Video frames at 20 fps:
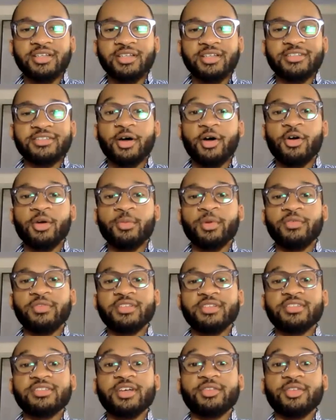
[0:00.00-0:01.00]
It's an arm
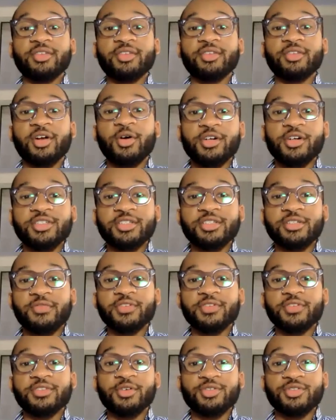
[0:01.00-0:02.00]
of the Southern Coalition
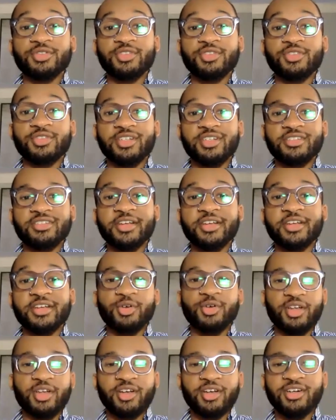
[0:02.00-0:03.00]
for Social Justice here
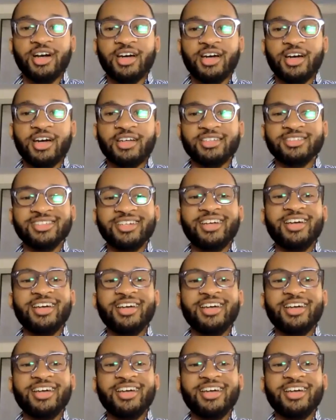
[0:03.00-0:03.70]
in North Carolina.